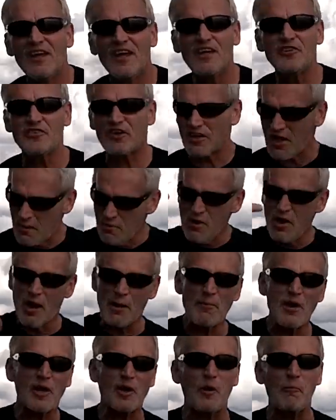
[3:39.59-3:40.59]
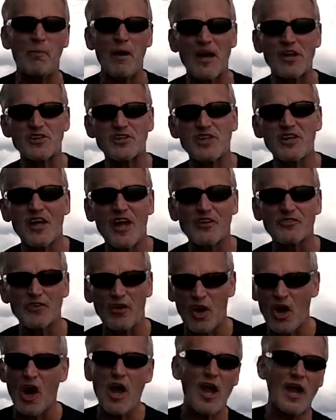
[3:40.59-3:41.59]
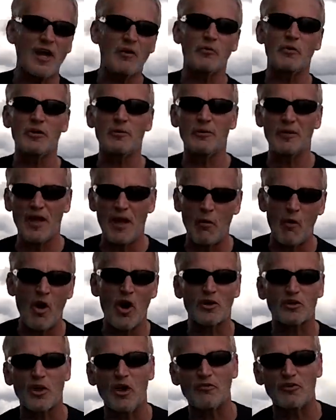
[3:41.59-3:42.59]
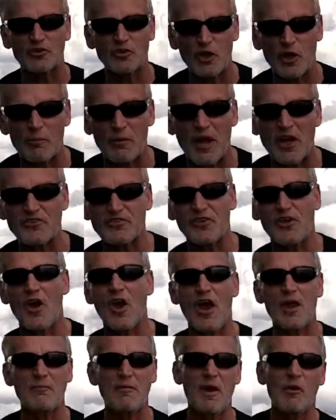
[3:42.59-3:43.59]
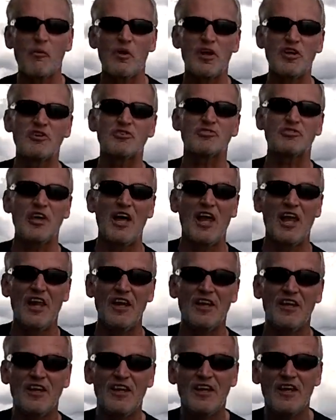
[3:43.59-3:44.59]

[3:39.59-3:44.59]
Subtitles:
He said, "Come here, I'm not gonna bite you." I said, "All right." I walked over to him and I said, "All right, man, what are you selling?"